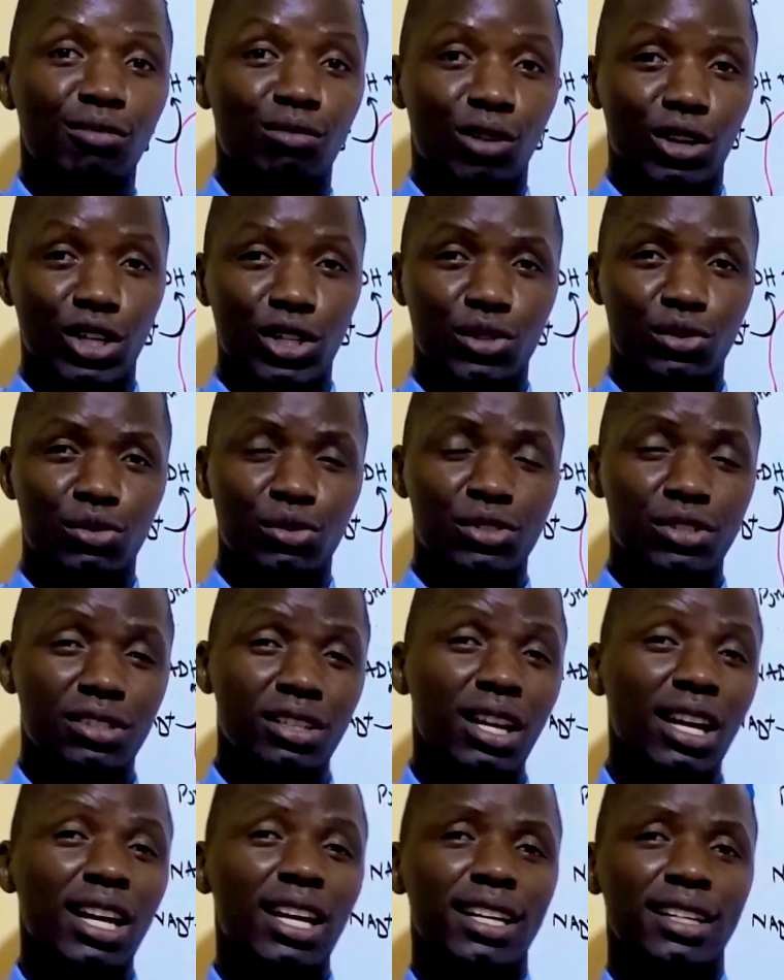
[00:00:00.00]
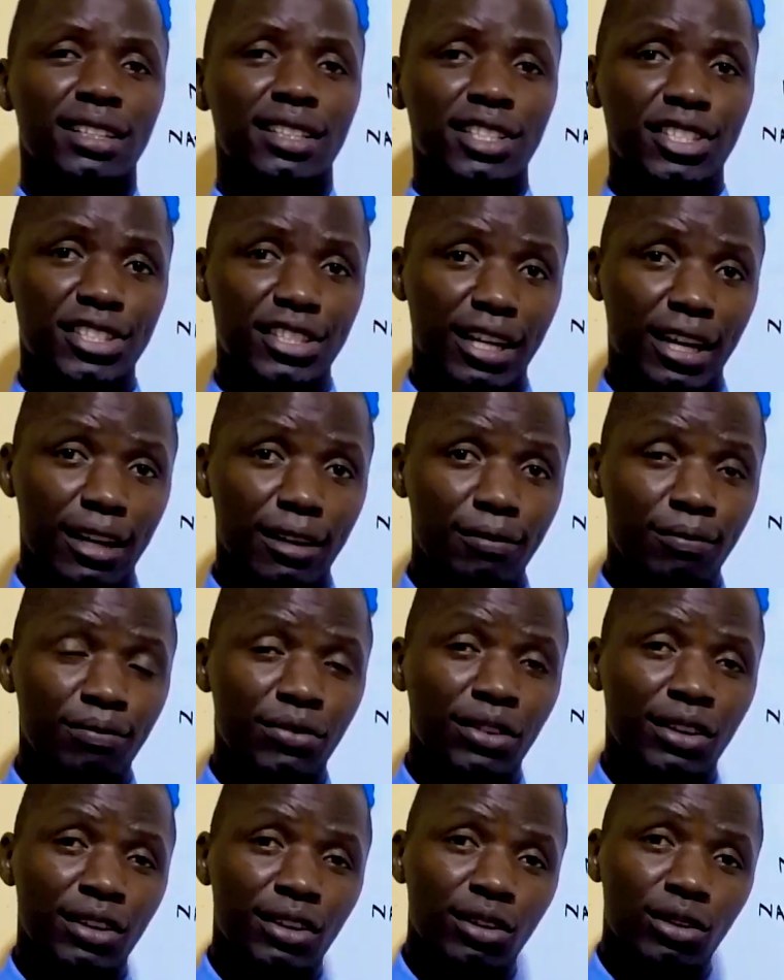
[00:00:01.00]
molecules. Teacher,
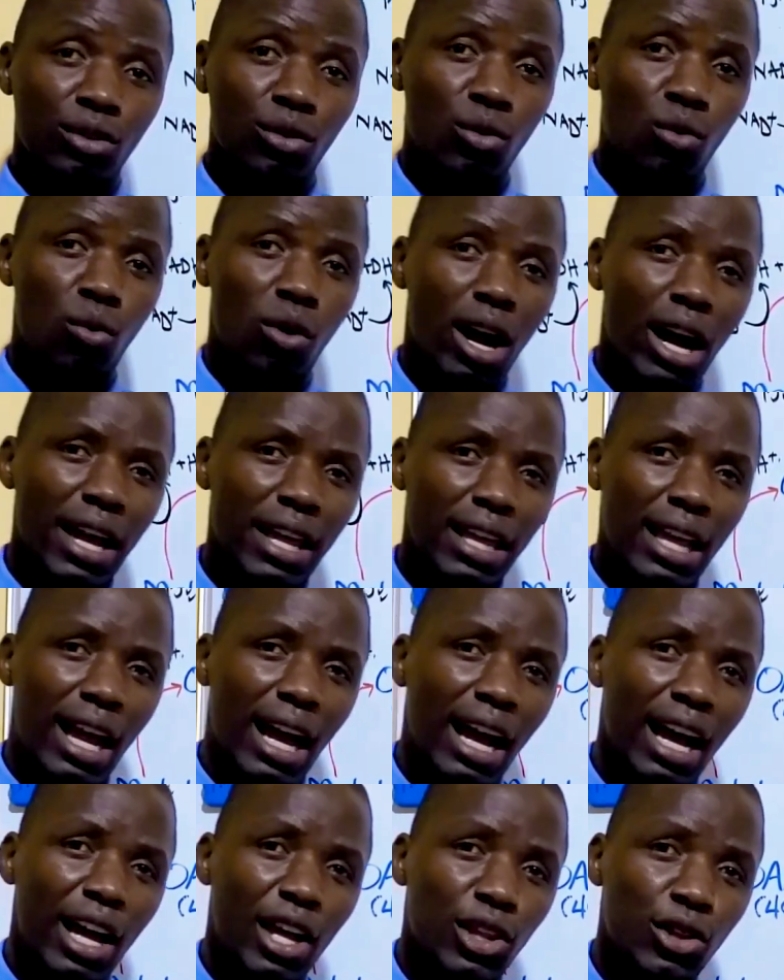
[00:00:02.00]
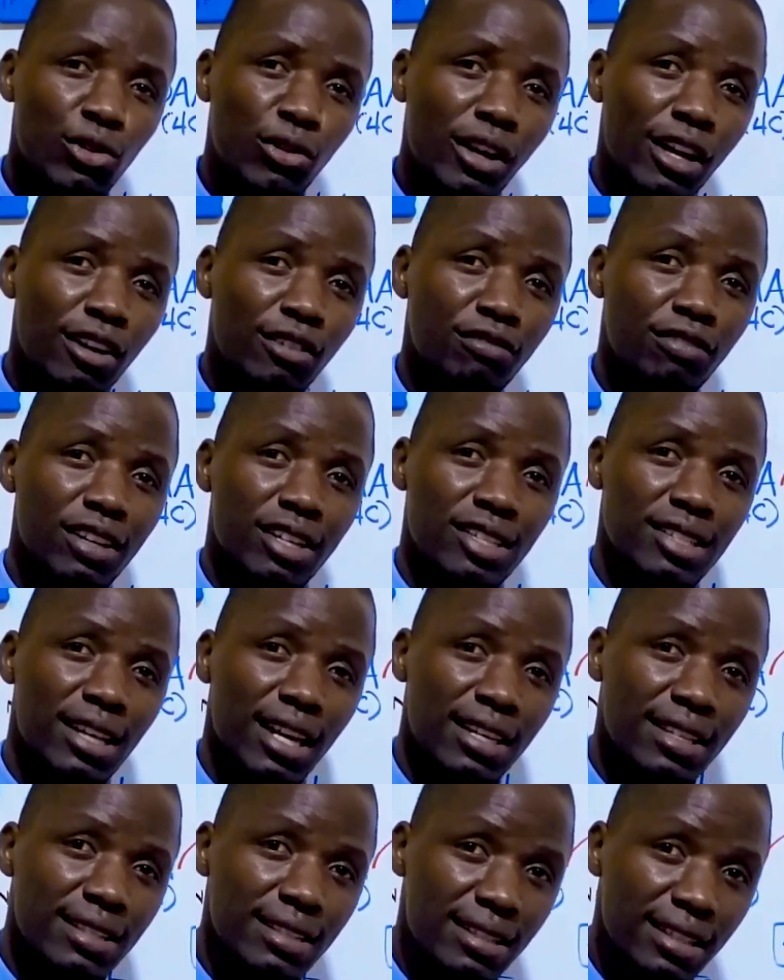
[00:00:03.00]
why are you
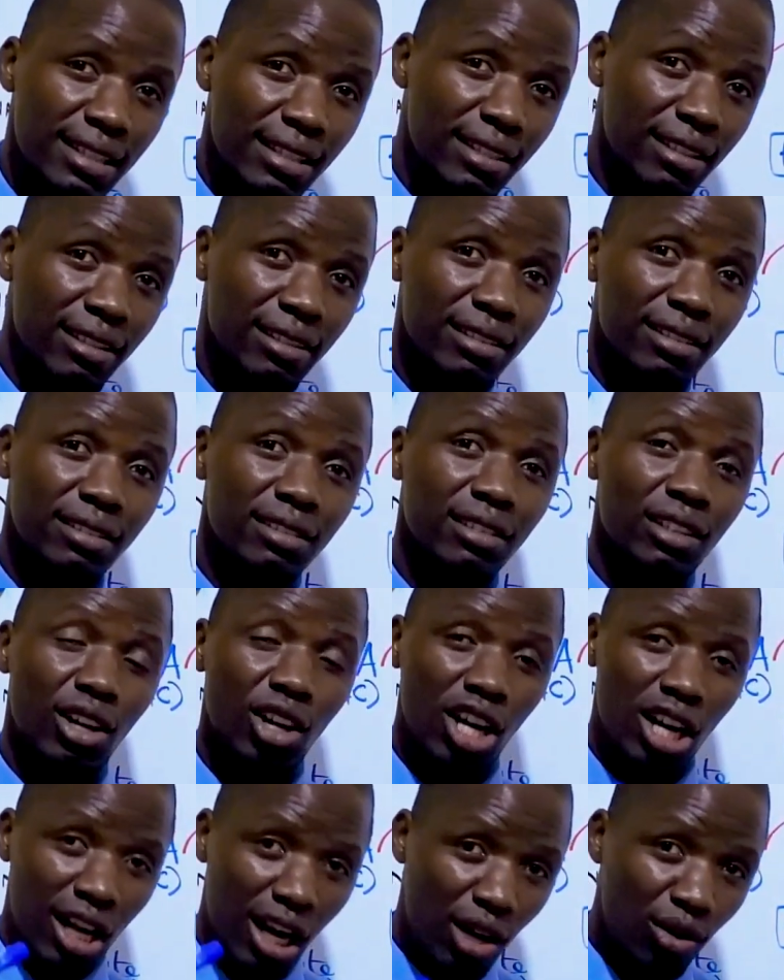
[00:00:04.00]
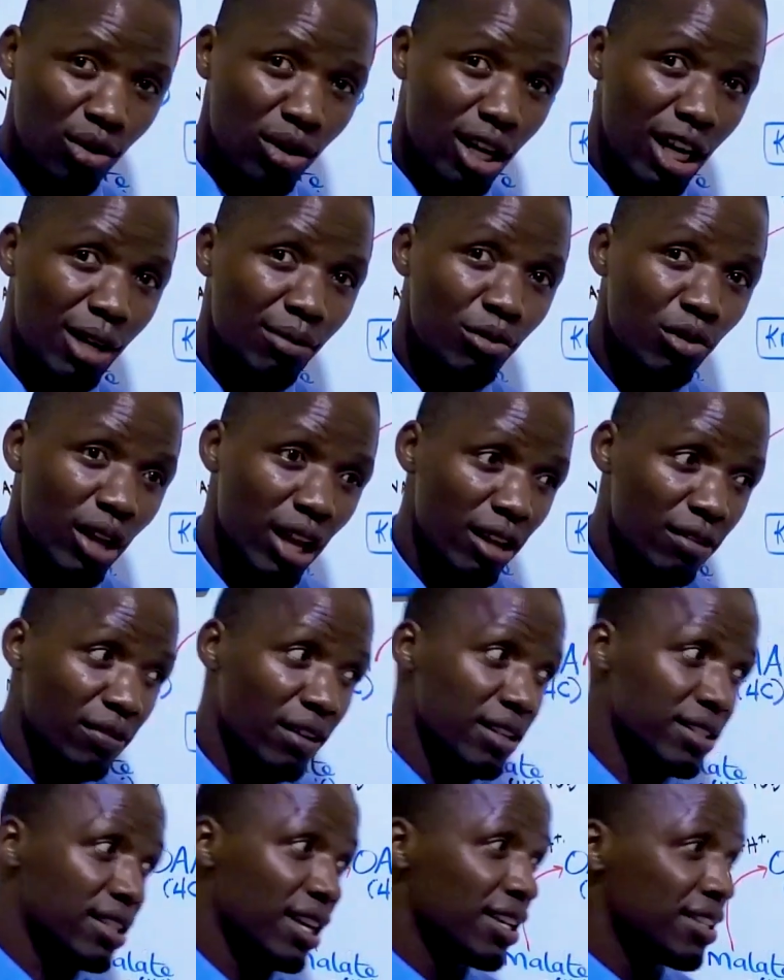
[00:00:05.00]
emphasizing? How come you are
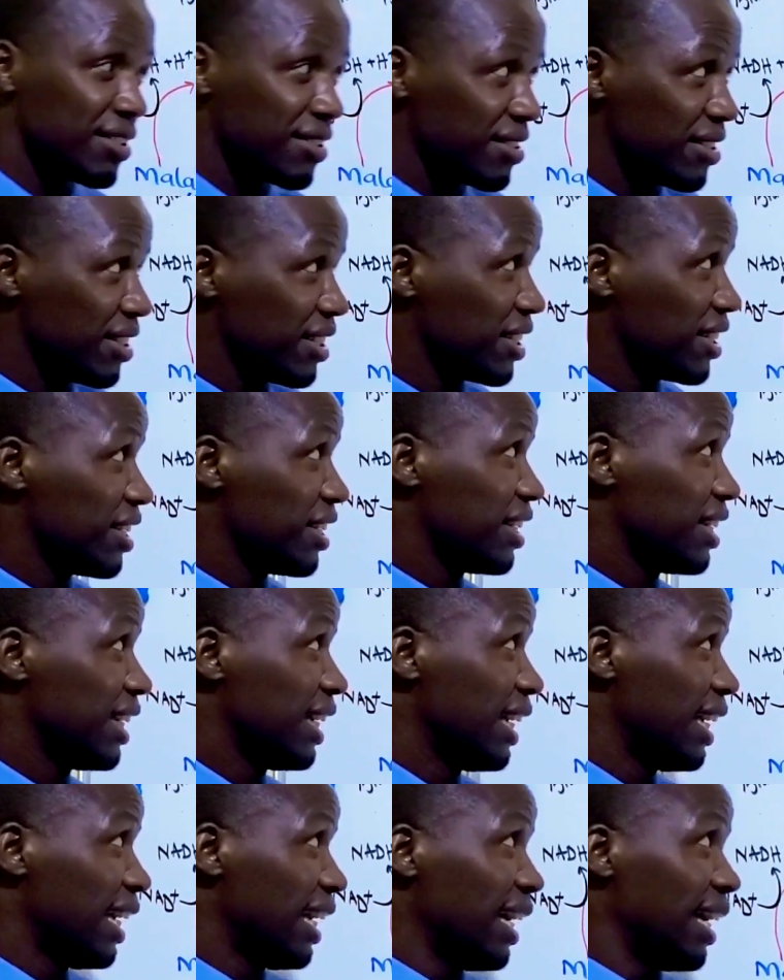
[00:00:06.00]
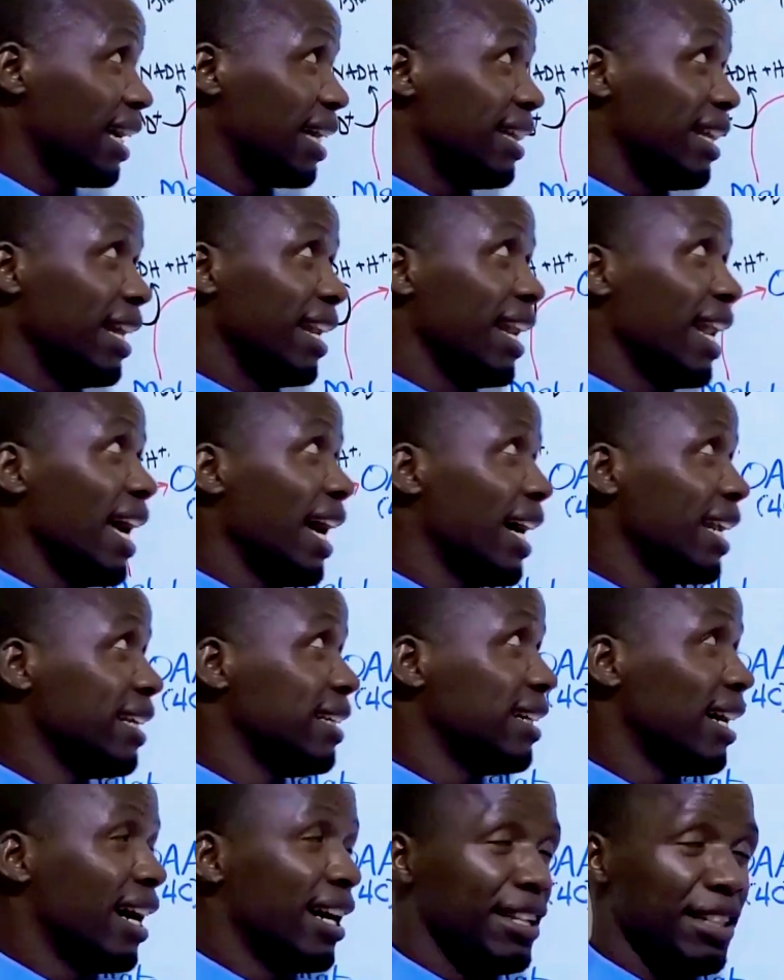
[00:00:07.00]
emphasizing the
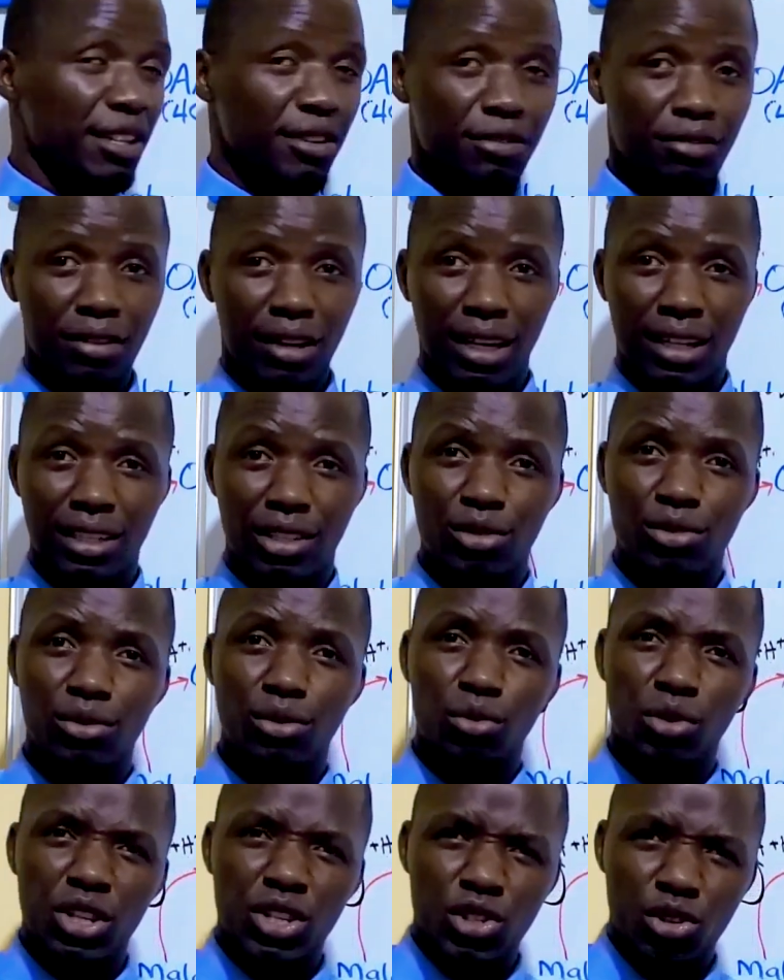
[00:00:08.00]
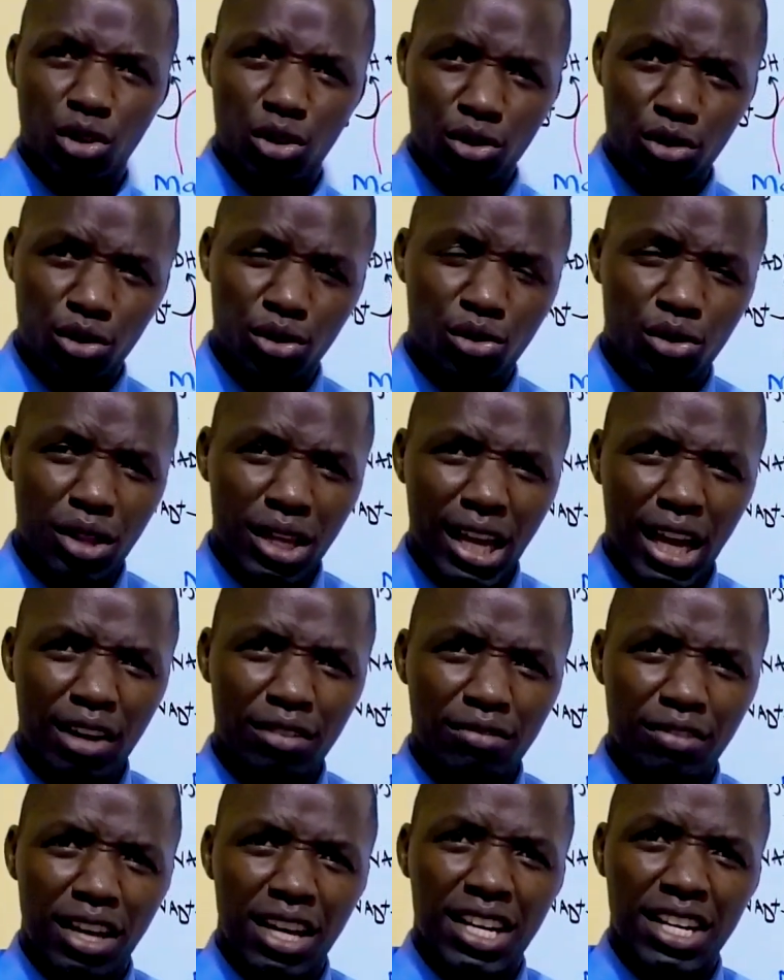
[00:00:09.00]
NAD and the FAD? Which role do they
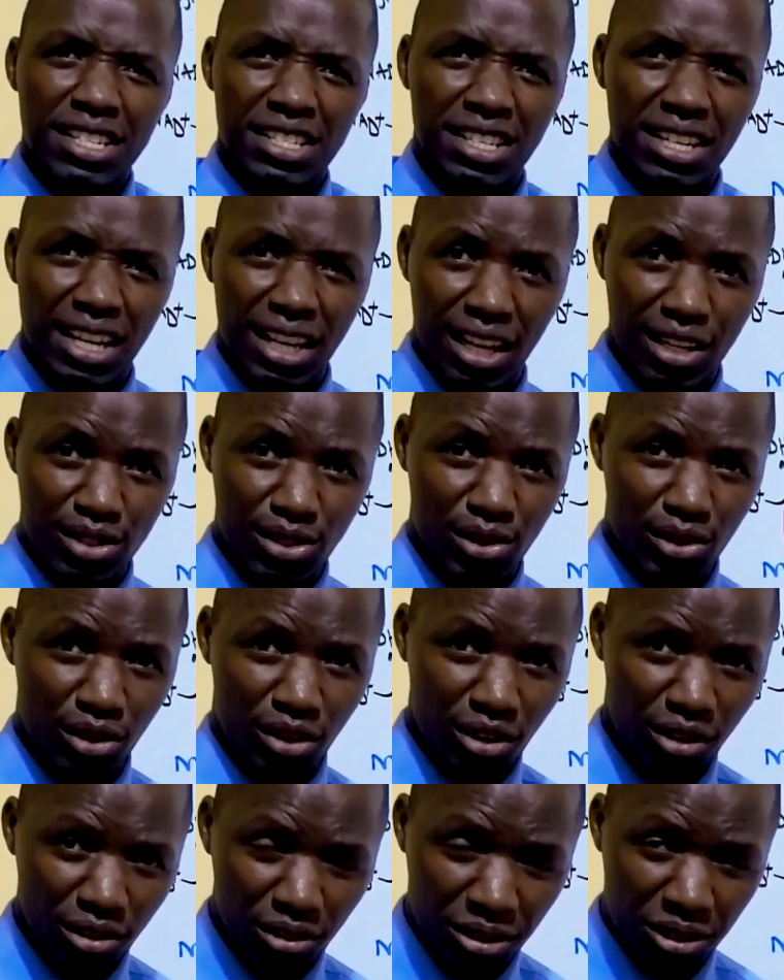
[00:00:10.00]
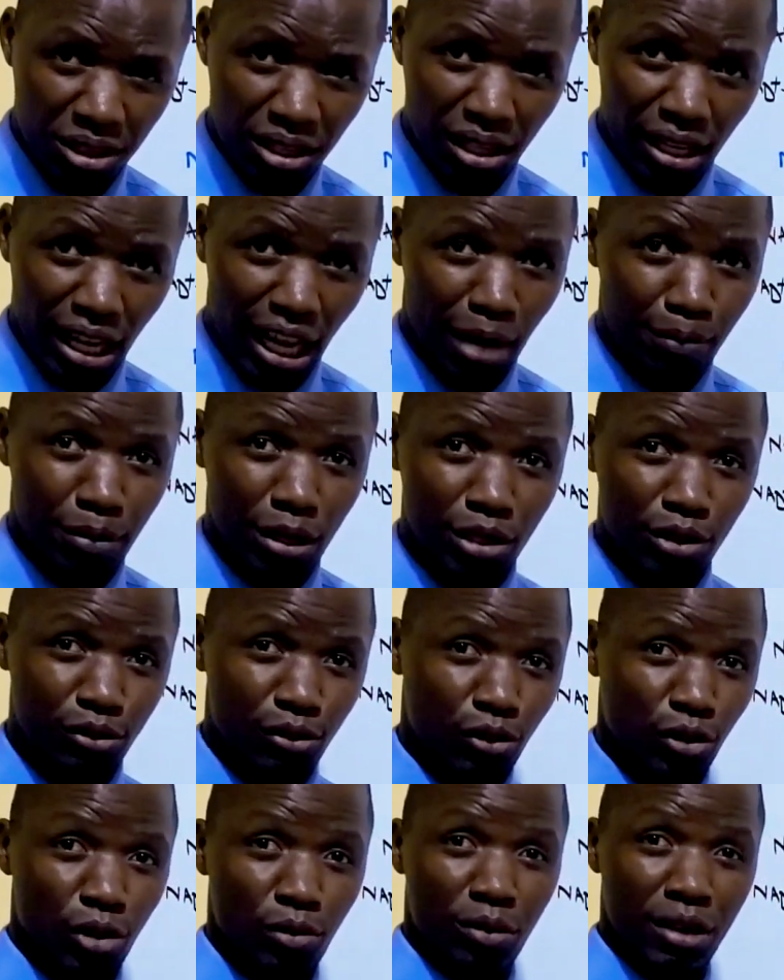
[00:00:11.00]
have? Any serious role apart
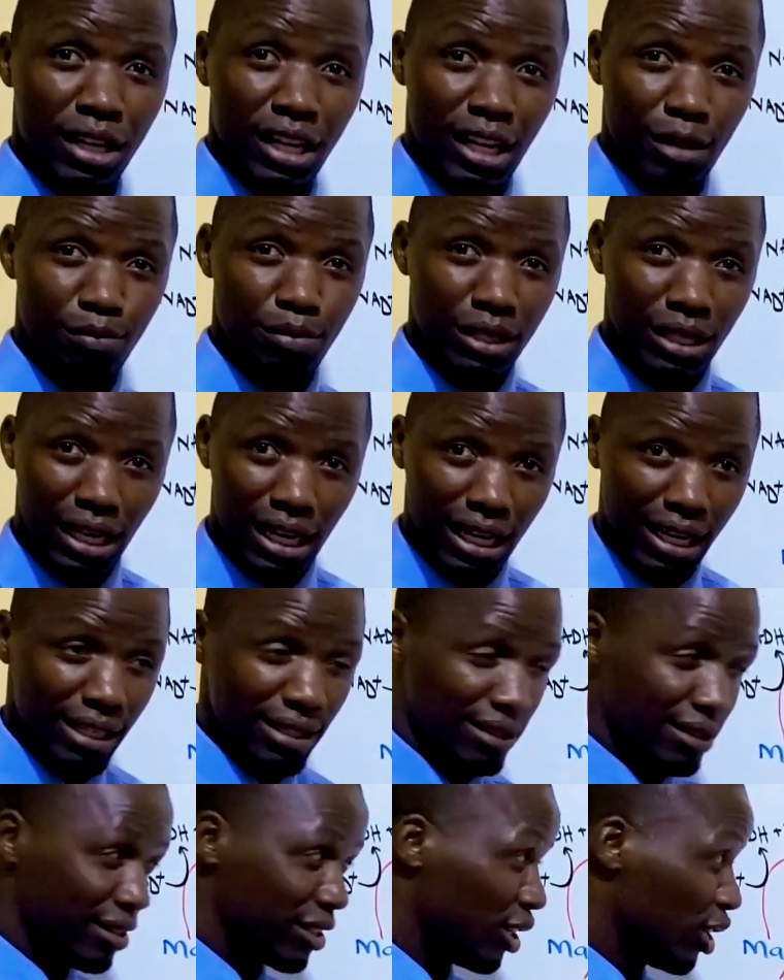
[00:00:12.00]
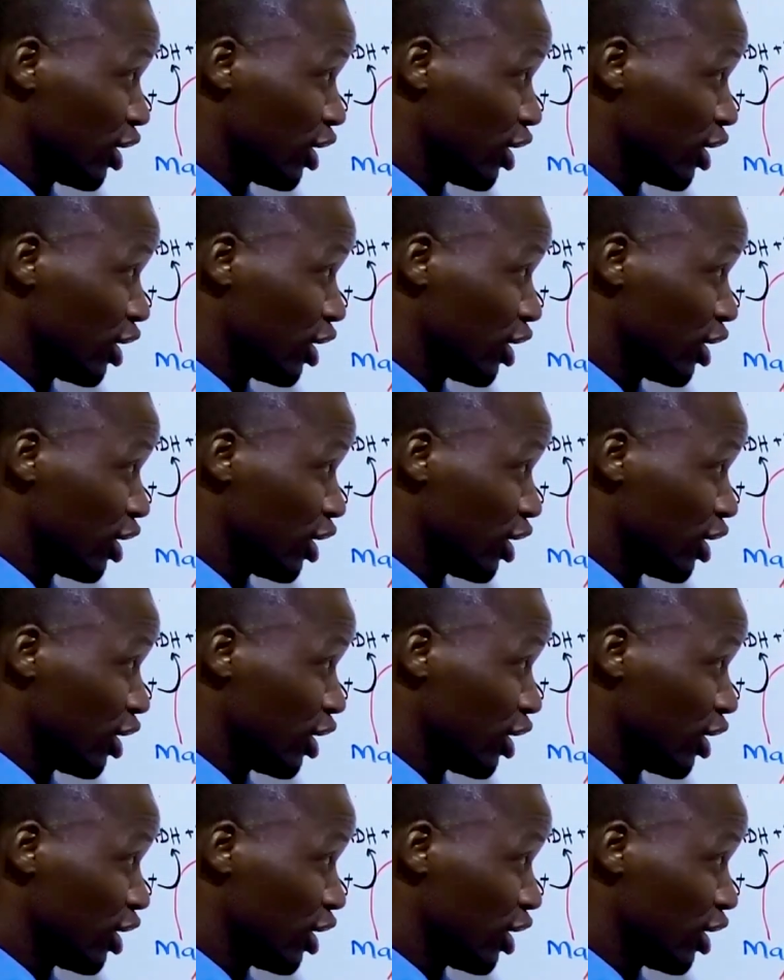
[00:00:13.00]
from helping us